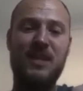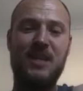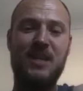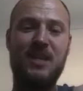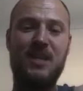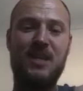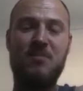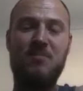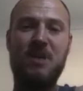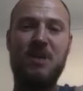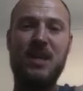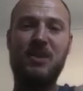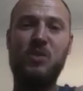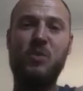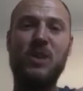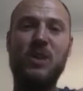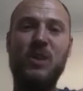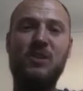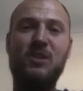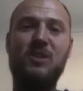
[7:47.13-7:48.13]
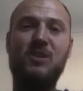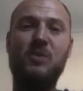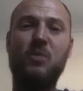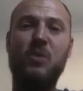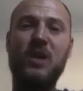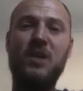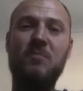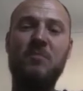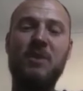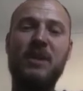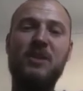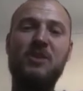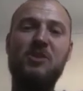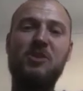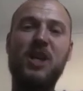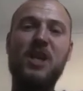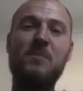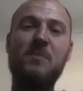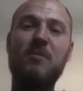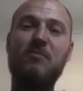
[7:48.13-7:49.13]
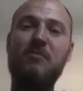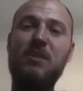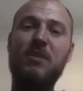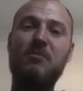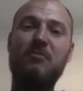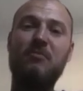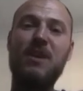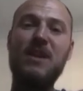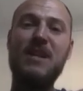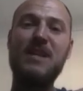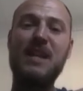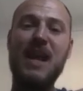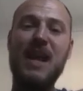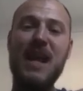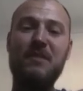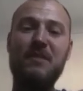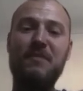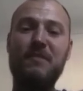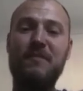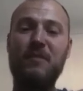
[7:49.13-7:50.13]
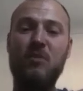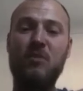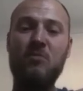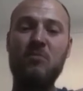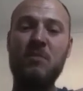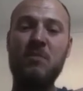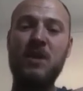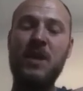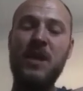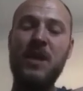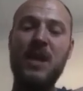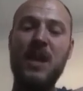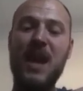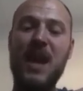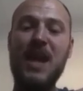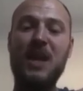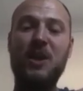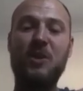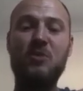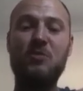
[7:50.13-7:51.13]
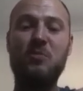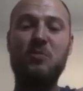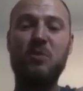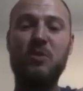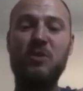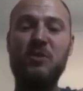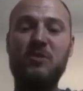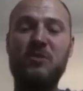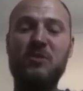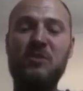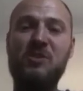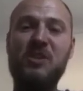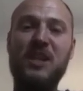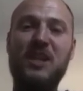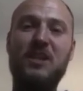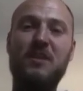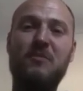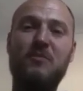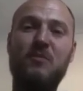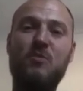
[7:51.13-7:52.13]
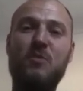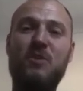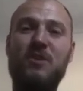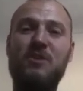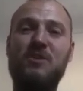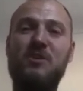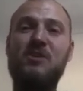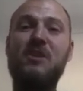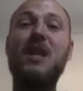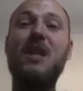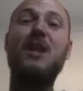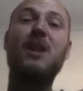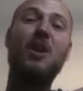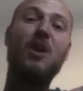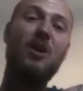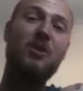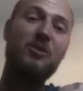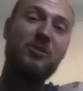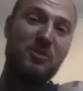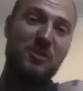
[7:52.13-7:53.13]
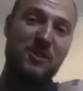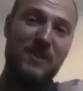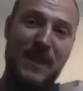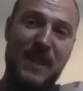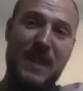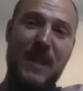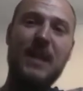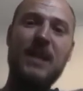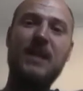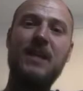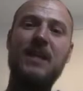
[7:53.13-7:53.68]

at 20-1, but as Jamie reiterated, it had form at Goodwood on the 2nd of August last year,